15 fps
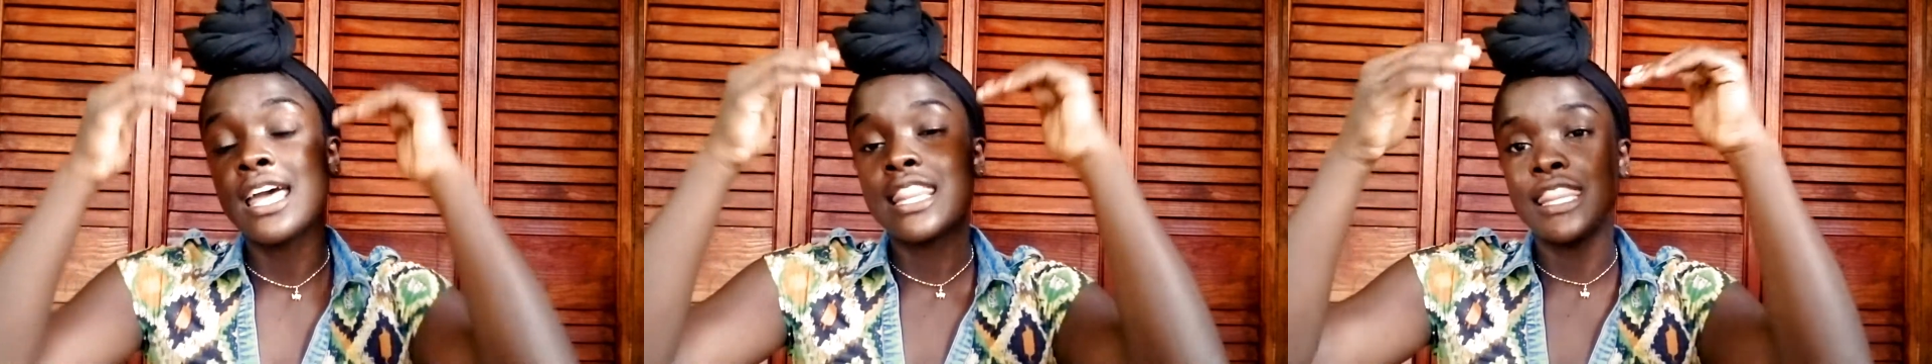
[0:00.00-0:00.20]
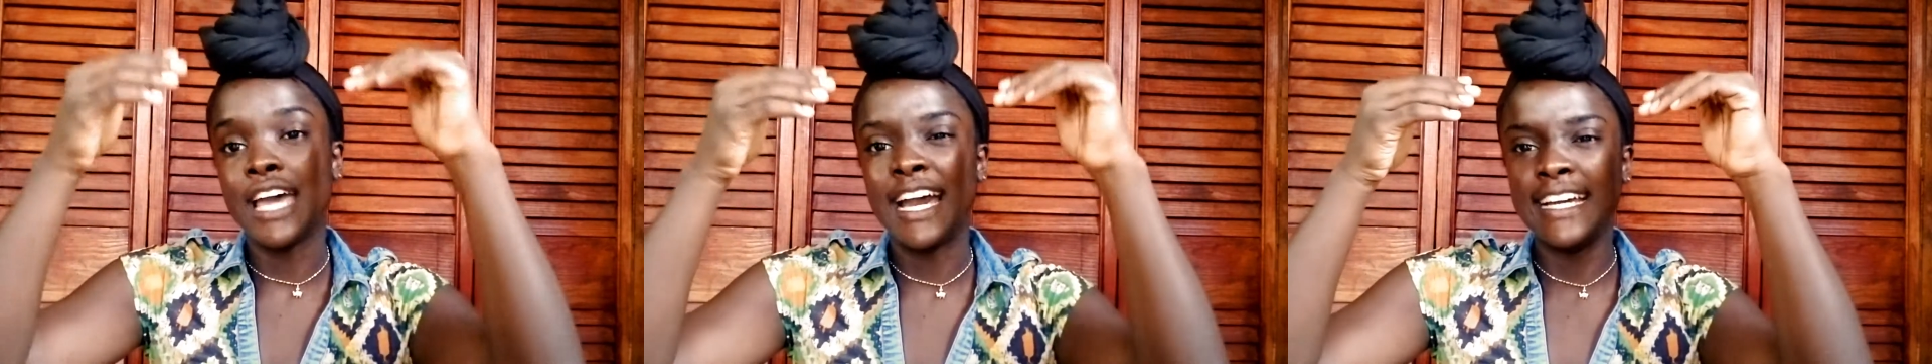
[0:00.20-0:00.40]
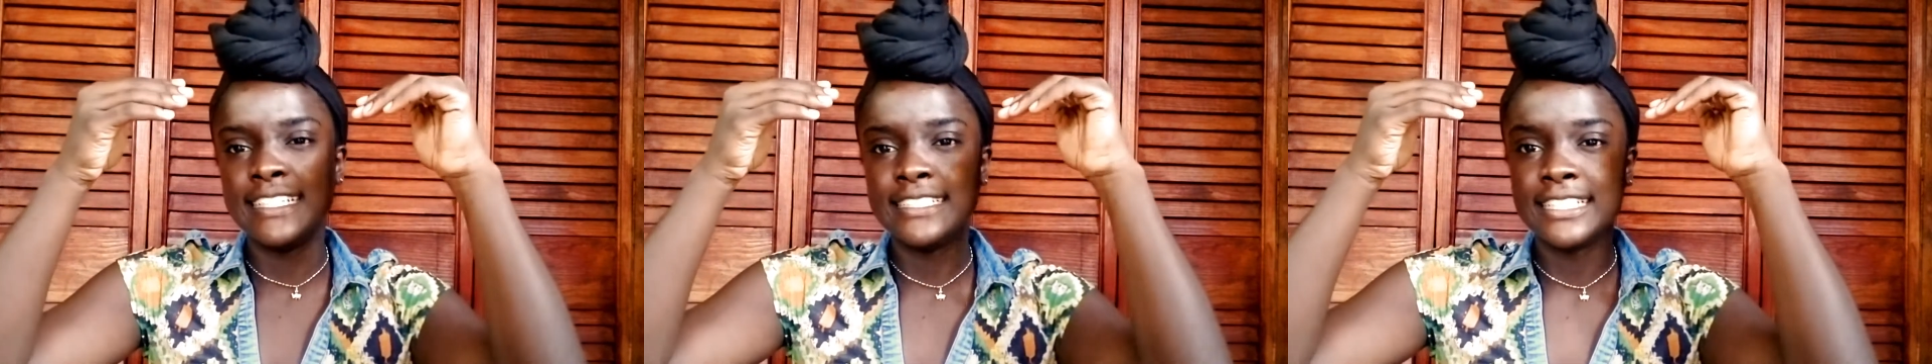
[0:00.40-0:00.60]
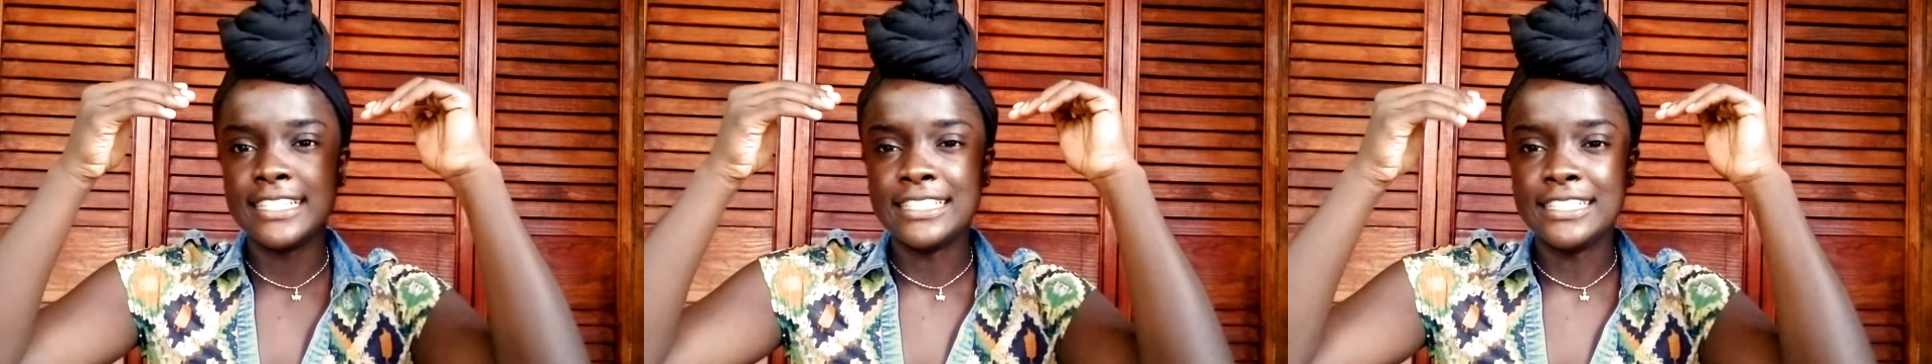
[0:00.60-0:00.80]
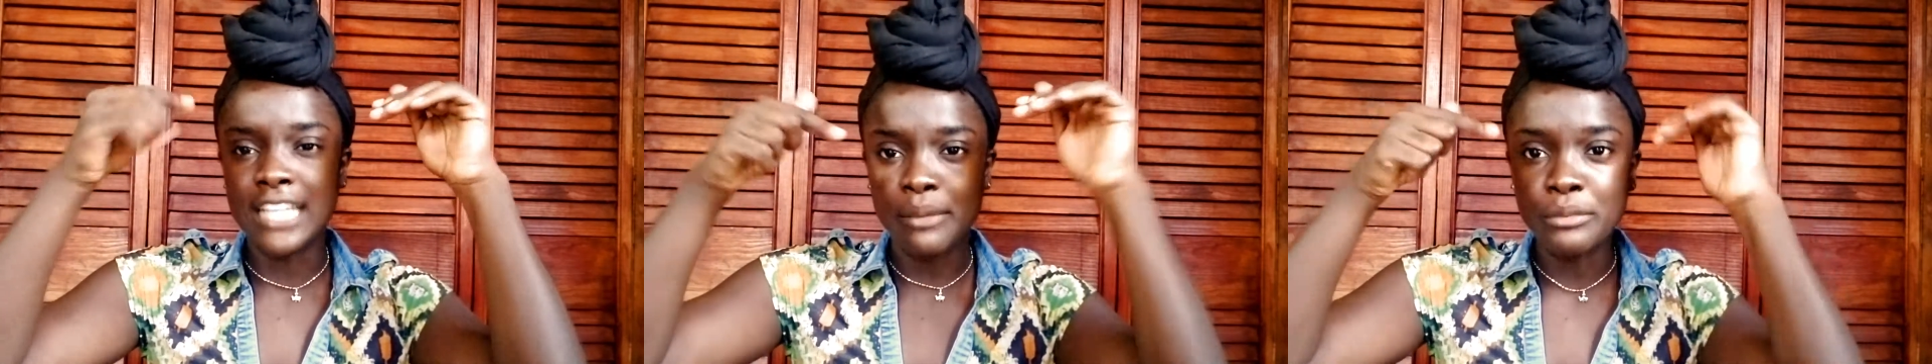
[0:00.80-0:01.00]
that
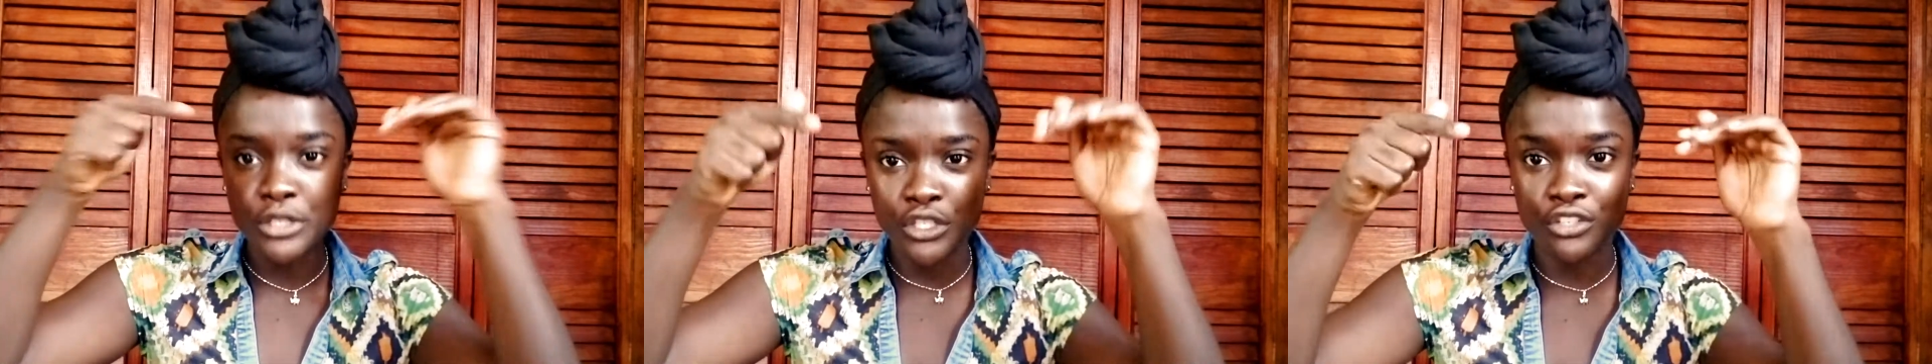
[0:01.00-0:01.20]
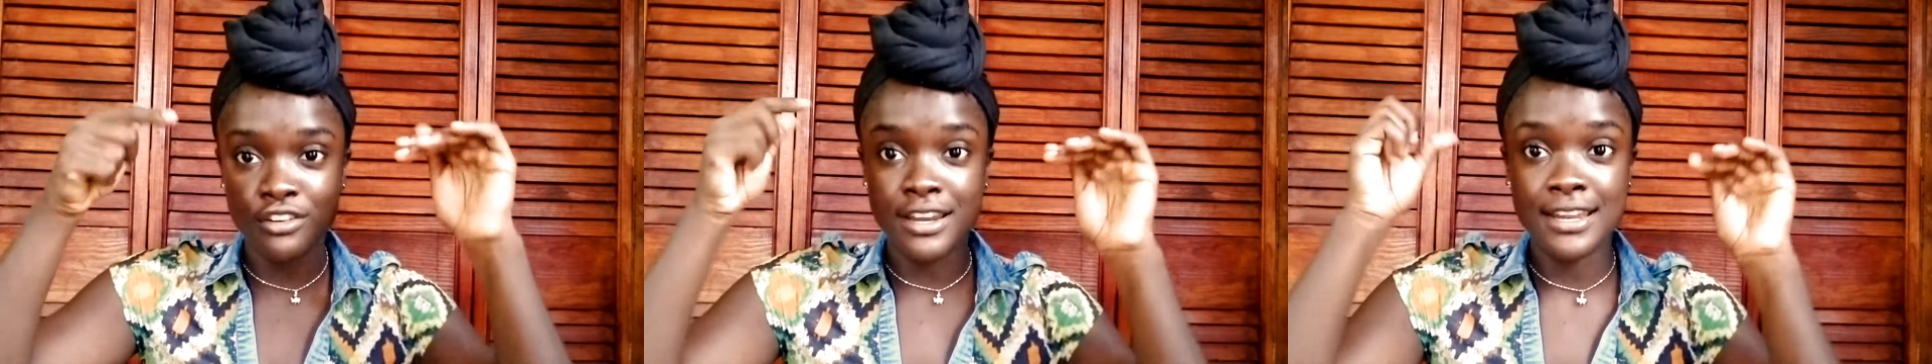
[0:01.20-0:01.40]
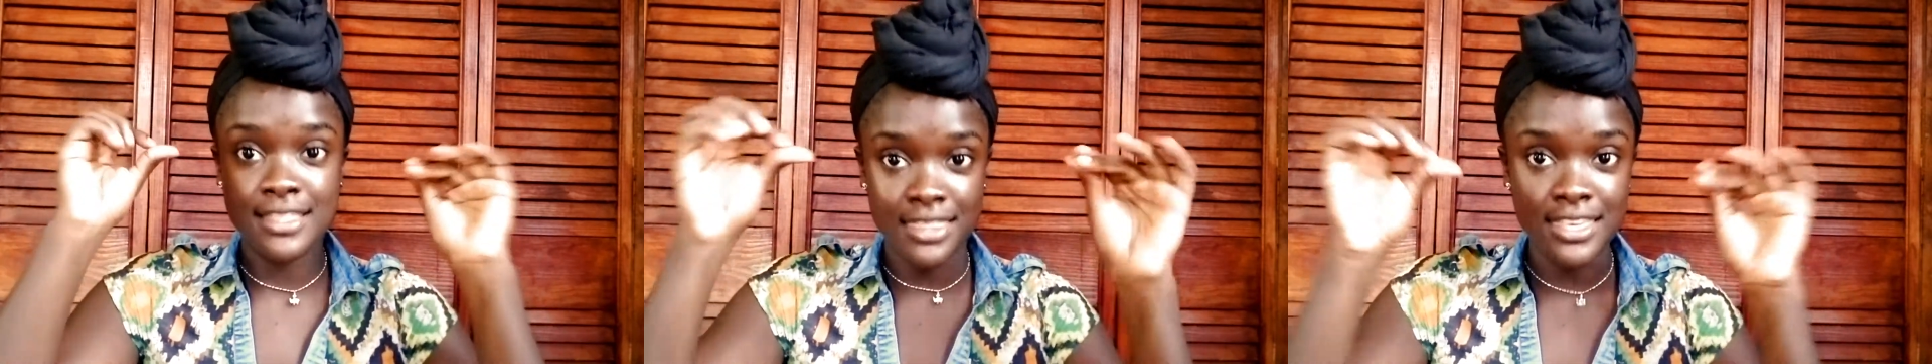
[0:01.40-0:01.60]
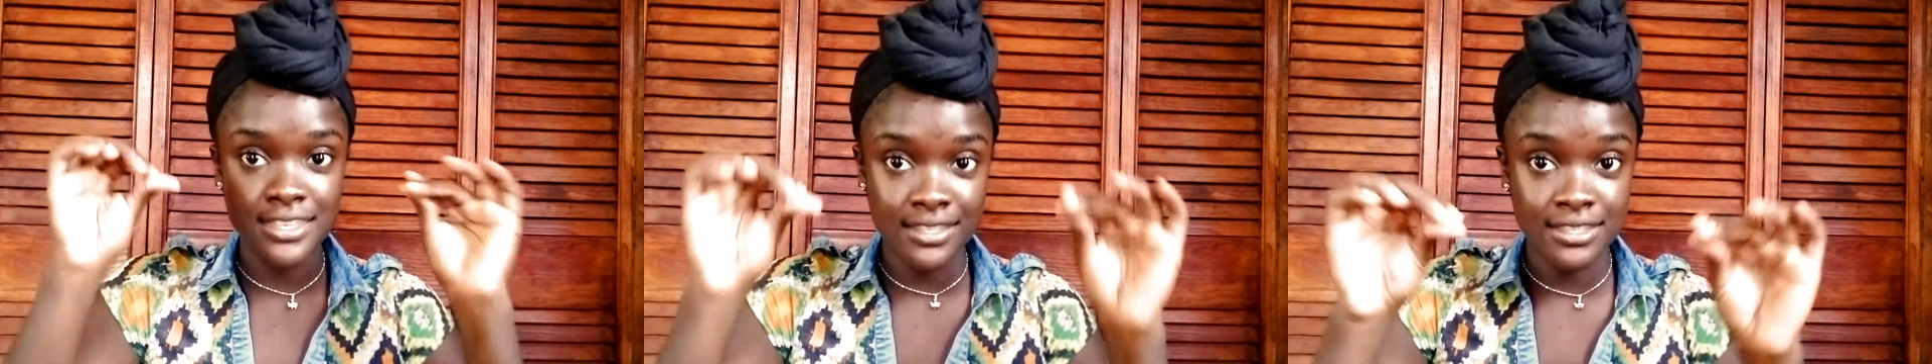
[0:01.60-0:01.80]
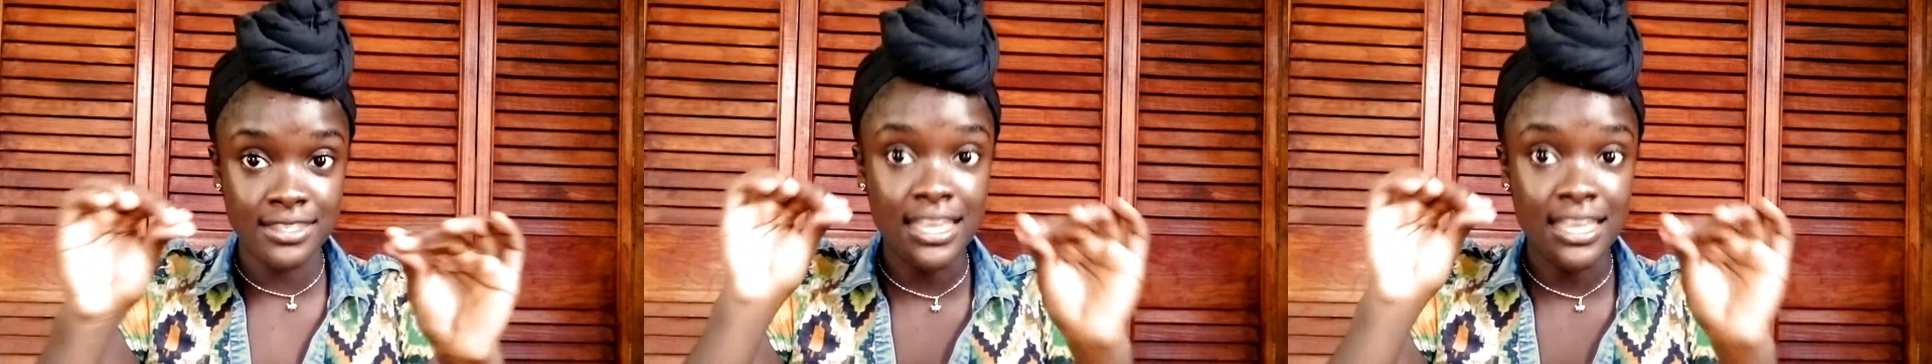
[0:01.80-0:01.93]
demonstrate these